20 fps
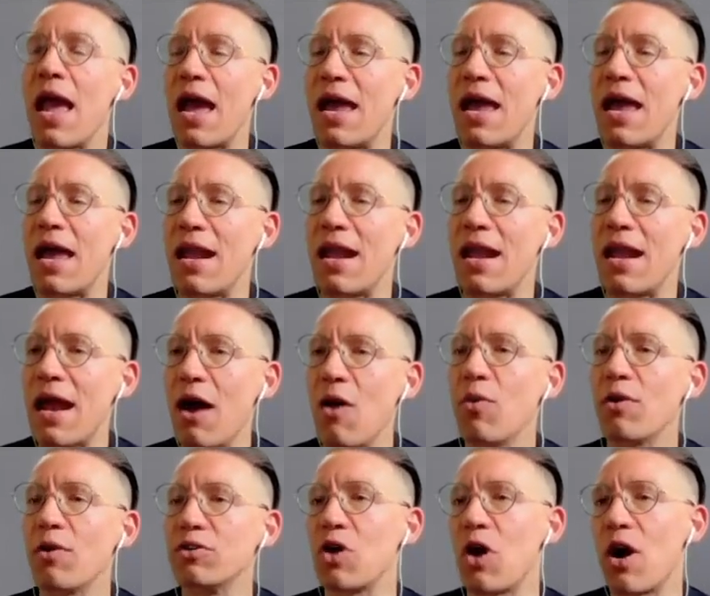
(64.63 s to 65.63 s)
and we
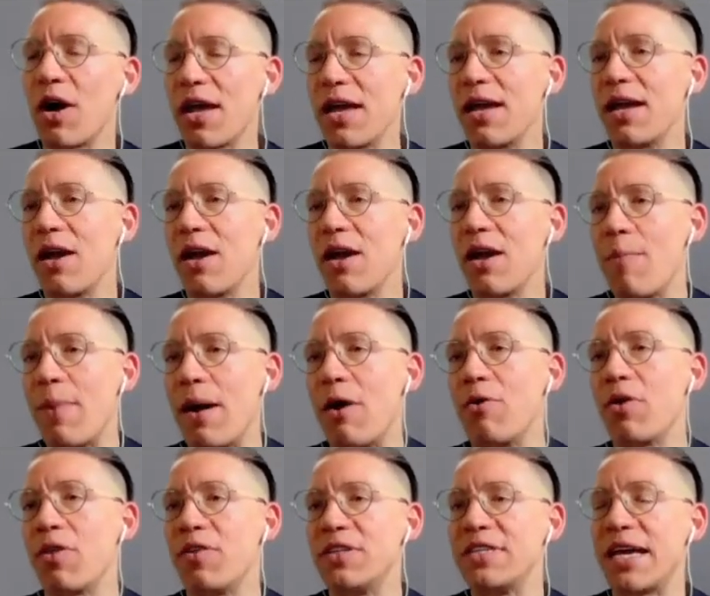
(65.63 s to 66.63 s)
were talking about
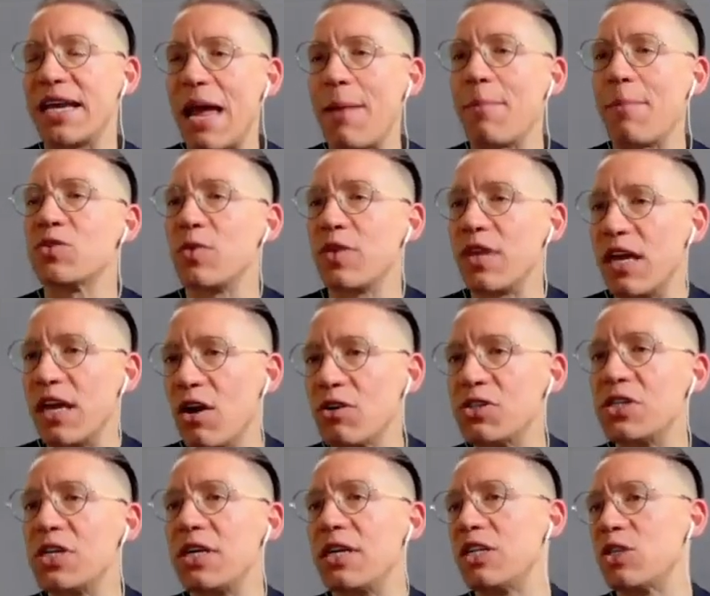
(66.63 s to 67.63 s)
the dynamics within our
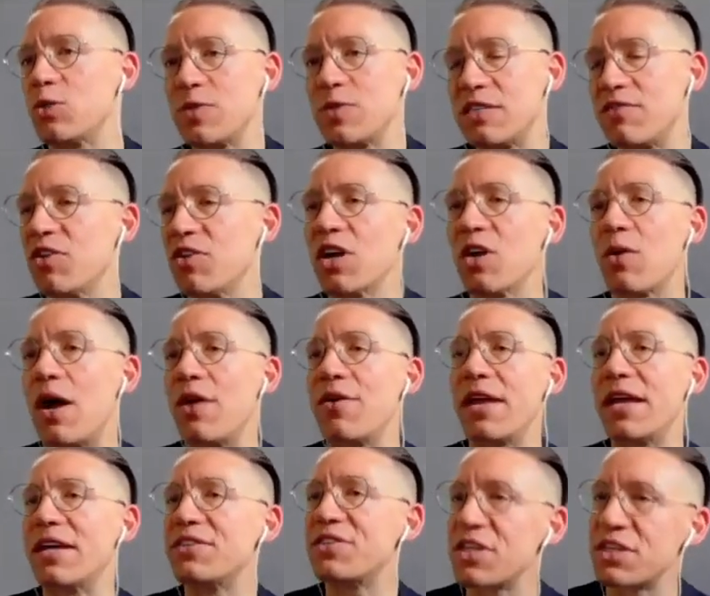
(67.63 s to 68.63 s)
city, specifically around
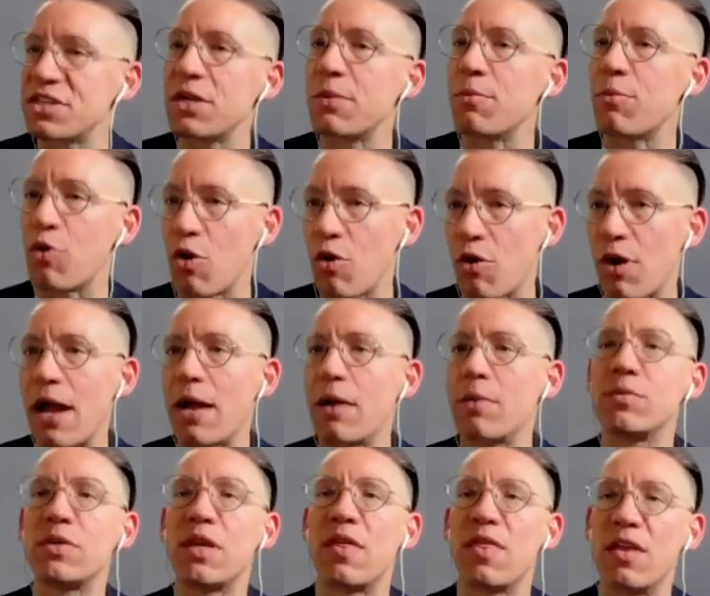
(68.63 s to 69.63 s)
existing
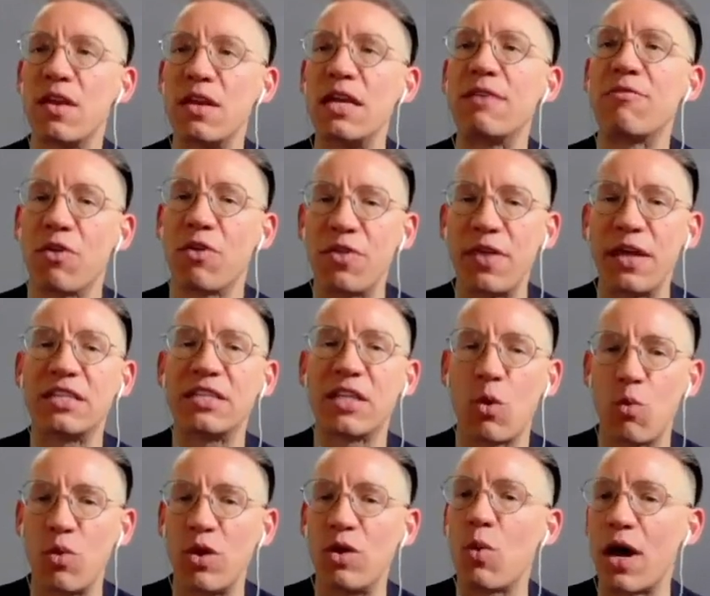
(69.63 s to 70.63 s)
programs and the need for things
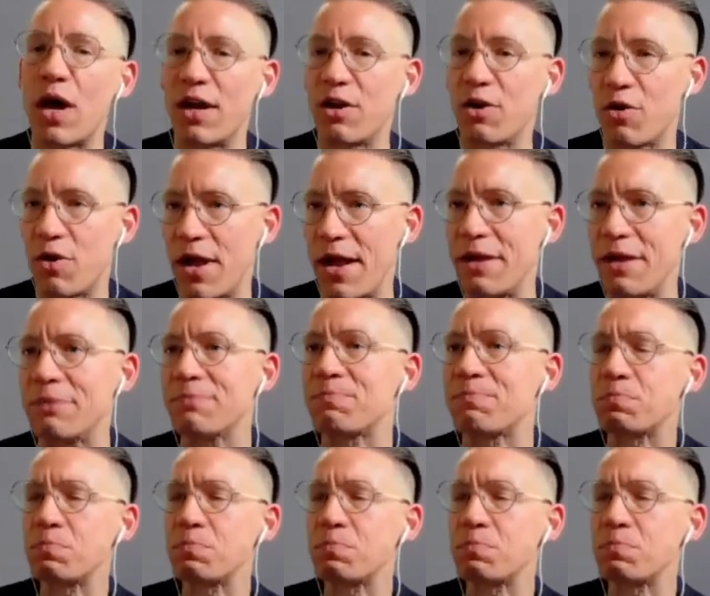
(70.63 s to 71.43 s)
that we want to create.